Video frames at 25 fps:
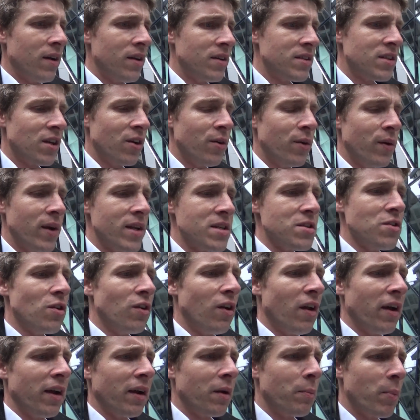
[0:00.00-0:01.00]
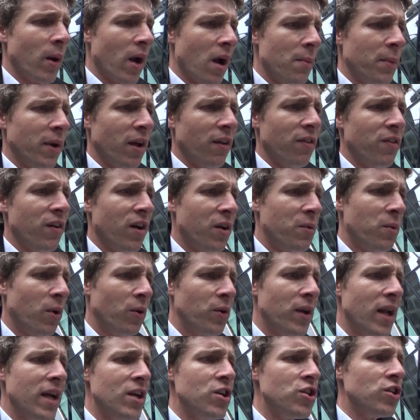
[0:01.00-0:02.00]
So it's not like becoming a third
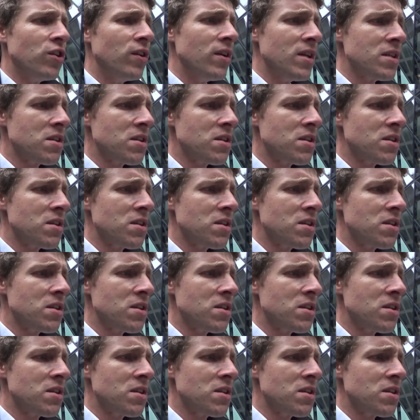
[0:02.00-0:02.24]
world nation.